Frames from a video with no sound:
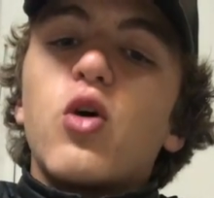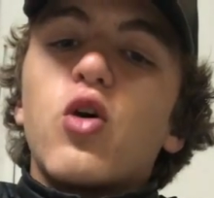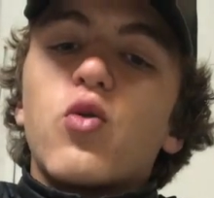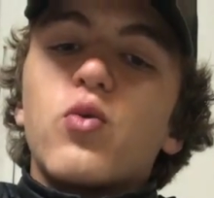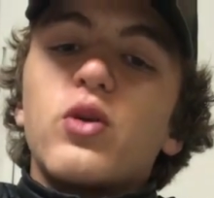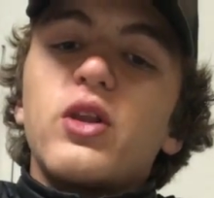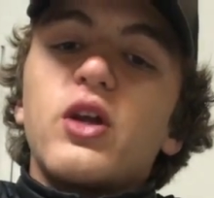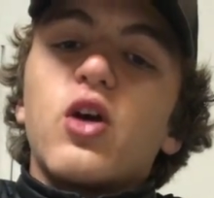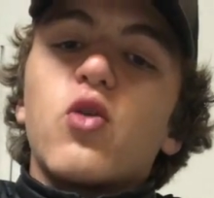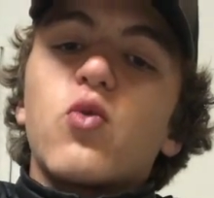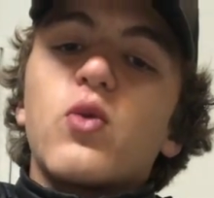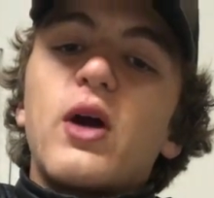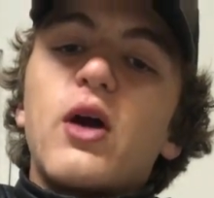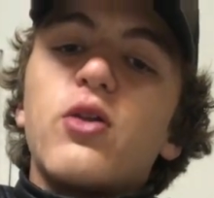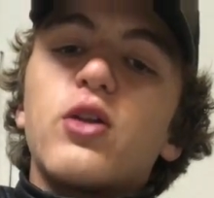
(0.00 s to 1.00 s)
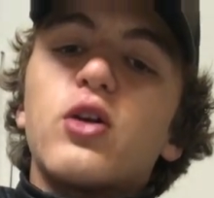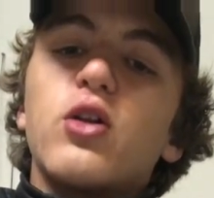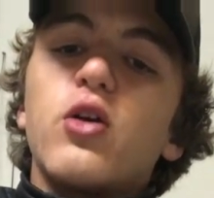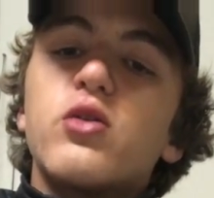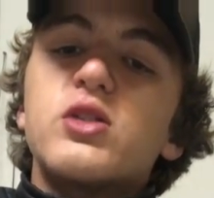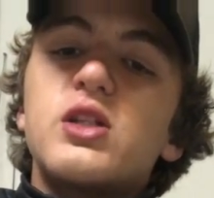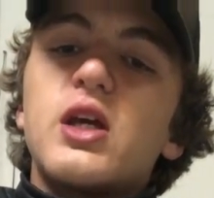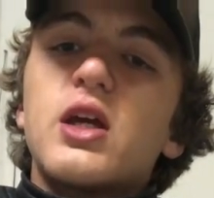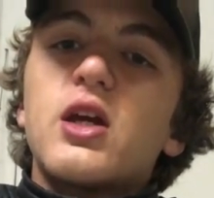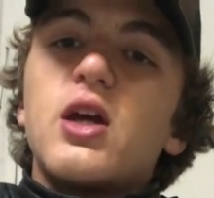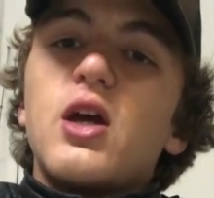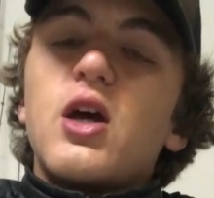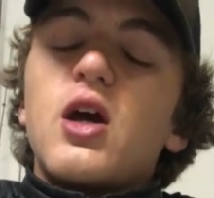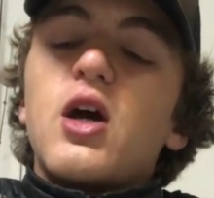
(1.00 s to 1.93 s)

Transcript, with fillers: really around the glow stick